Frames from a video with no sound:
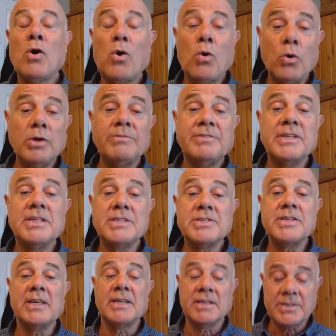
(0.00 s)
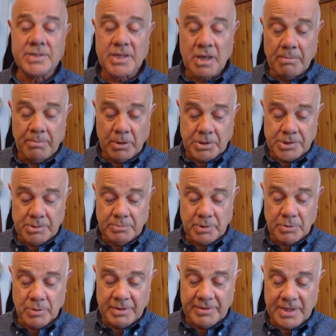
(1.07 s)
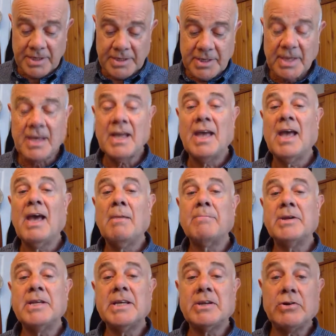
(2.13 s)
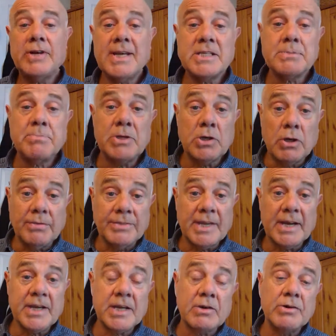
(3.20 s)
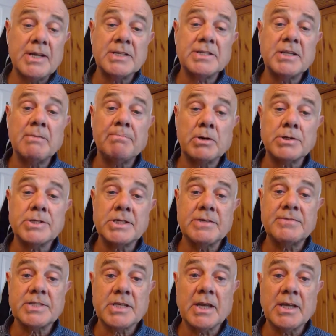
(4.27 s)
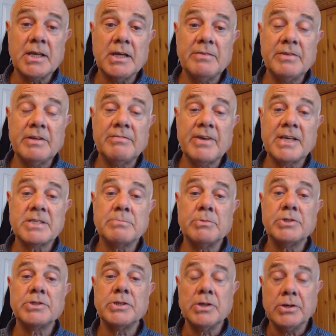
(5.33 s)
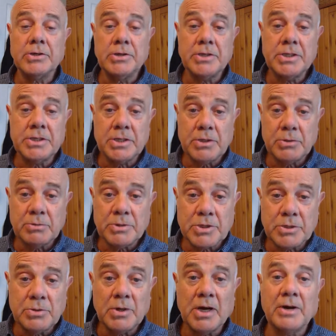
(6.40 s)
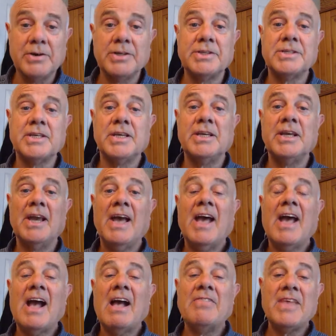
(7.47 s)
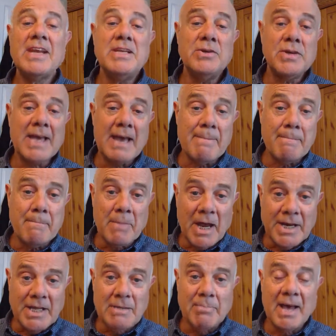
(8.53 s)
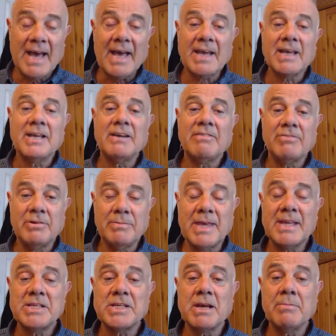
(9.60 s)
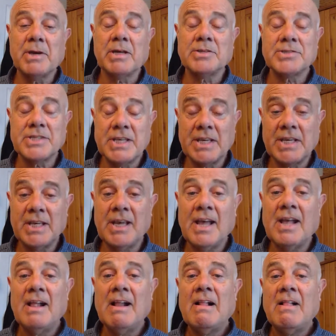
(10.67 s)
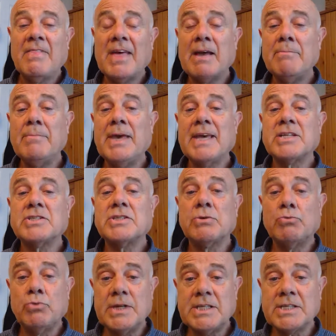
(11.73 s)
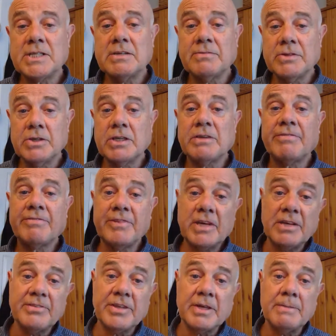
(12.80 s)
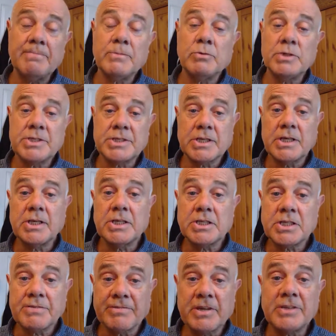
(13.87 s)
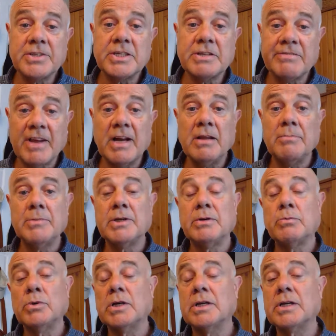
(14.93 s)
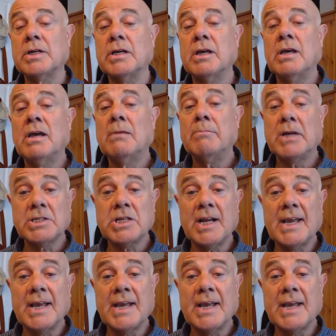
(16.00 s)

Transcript: All of these things are possible with it. But it creates, beyond that, it creates a positive cycle of investment. So not only do you do R&D and then you get money back from the HMRC, that makes the risk of doing further research, further development work much